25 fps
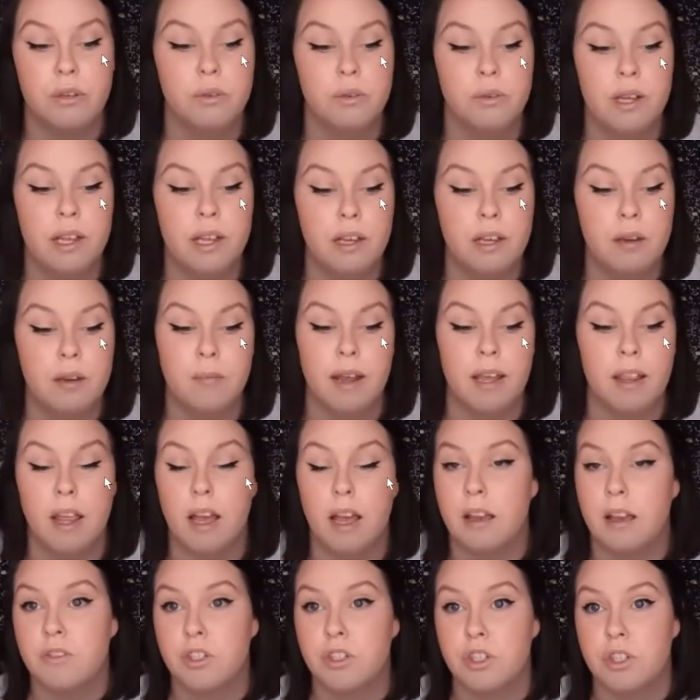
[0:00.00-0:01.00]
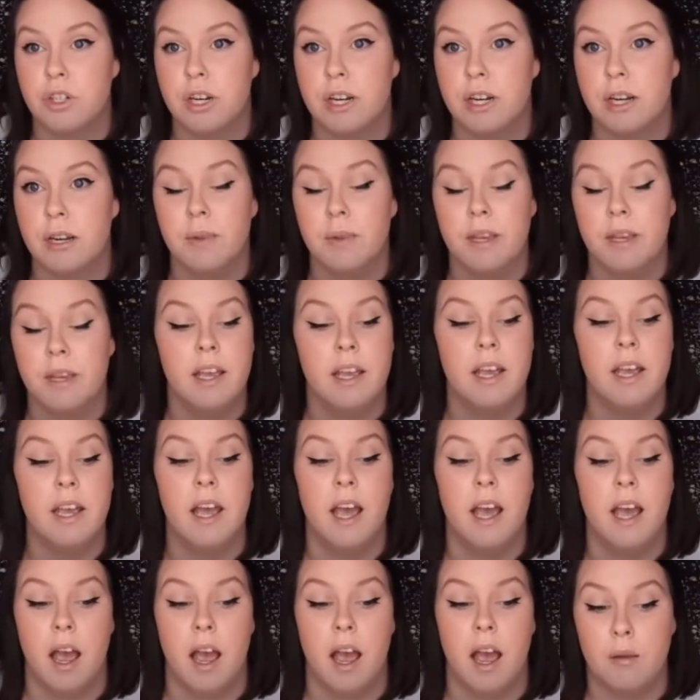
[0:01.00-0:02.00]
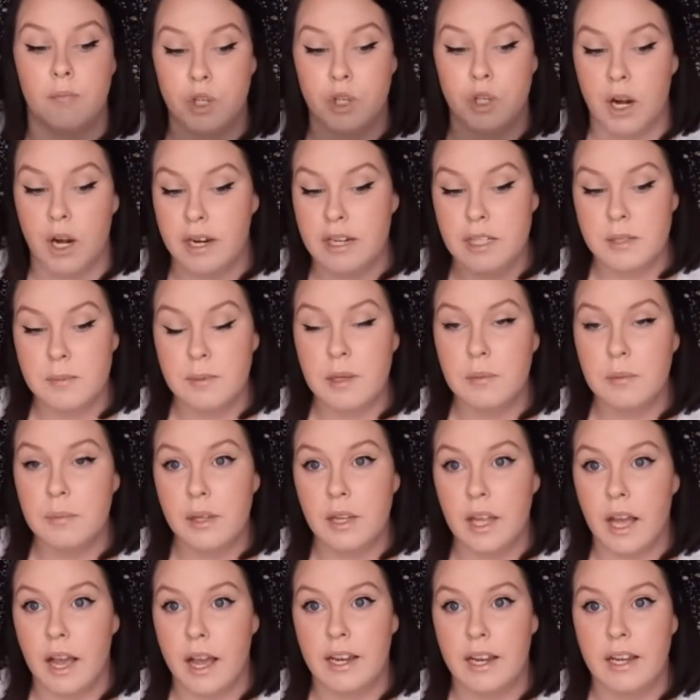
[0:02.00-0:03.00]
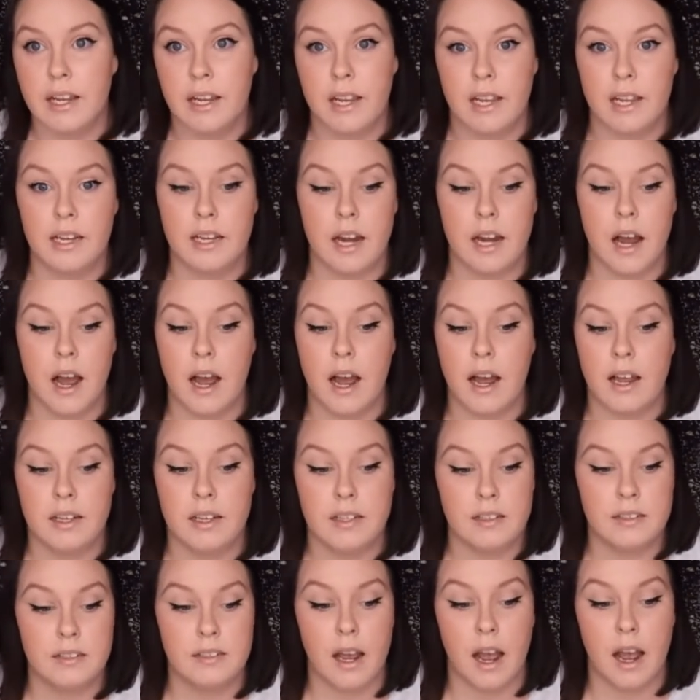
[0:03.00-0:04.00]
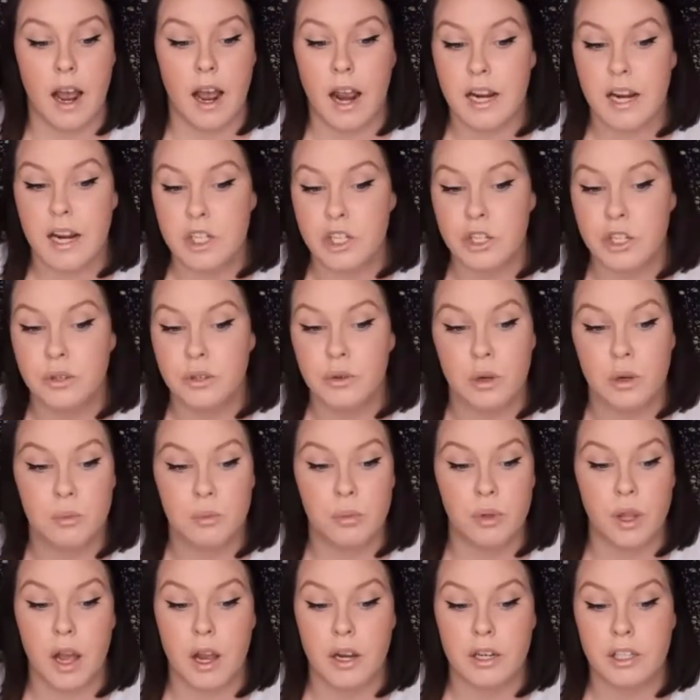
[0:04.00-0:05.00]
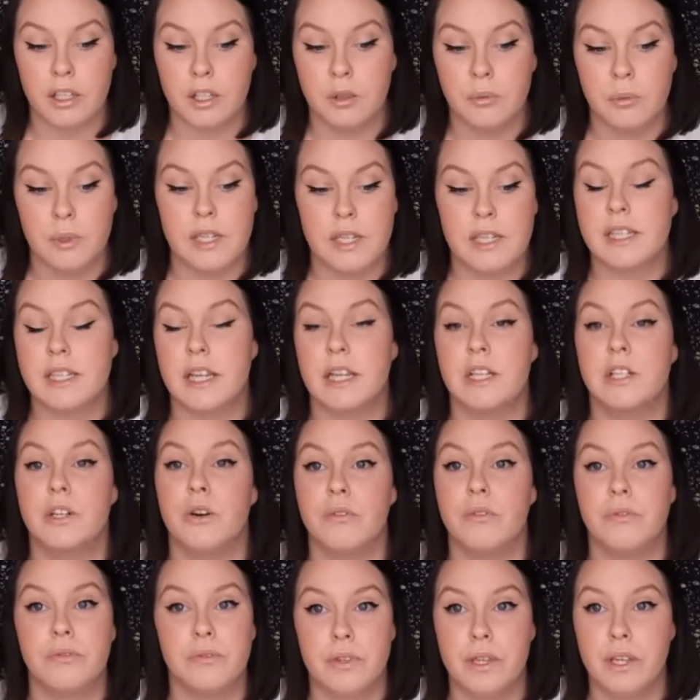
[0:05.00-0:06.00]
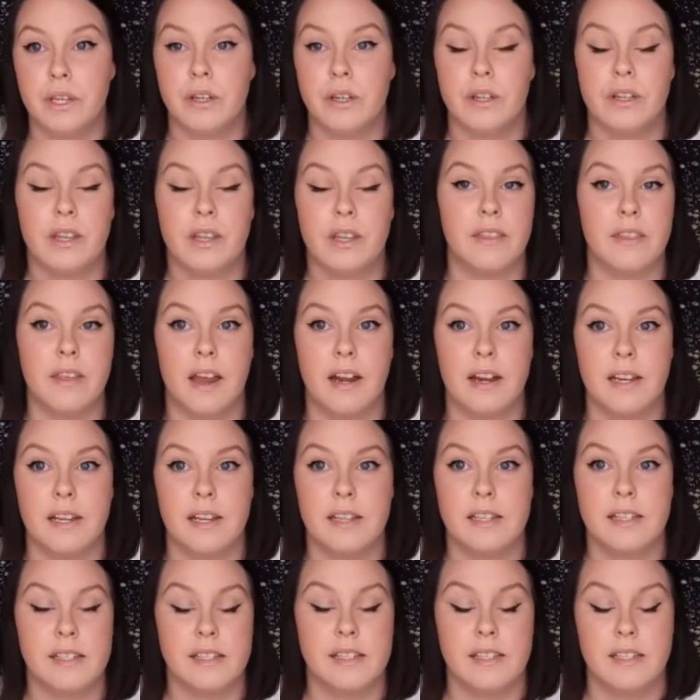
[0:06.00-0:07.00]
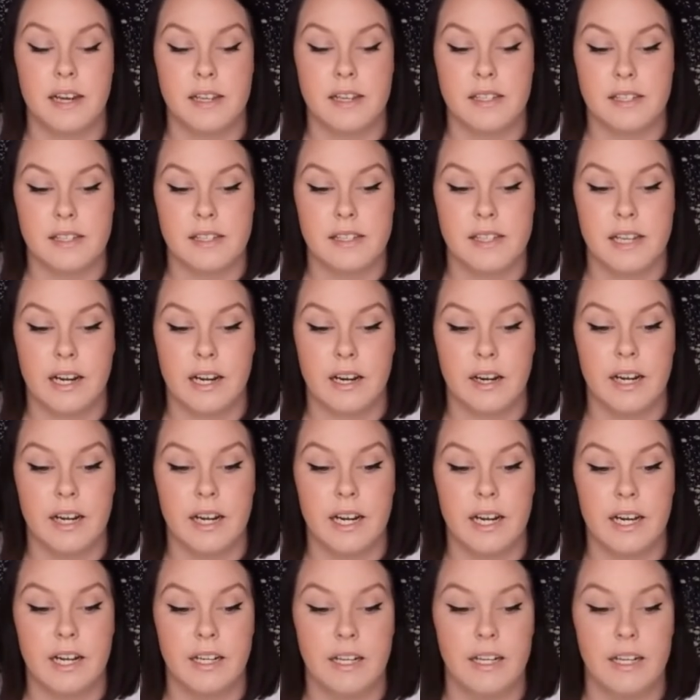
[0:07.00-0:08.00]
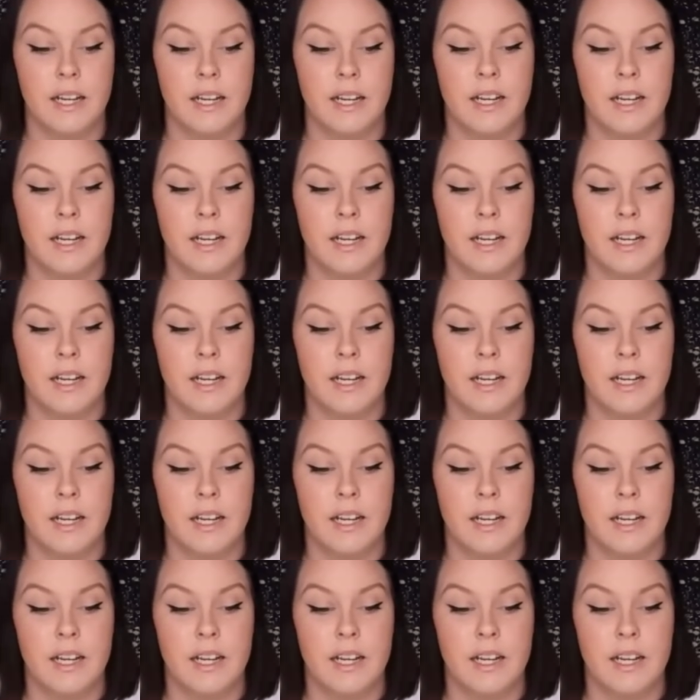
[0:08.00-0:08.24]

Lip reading: In my live stream, I'm trying to be polite and not hide you or block you because I don't feel that that is necessary.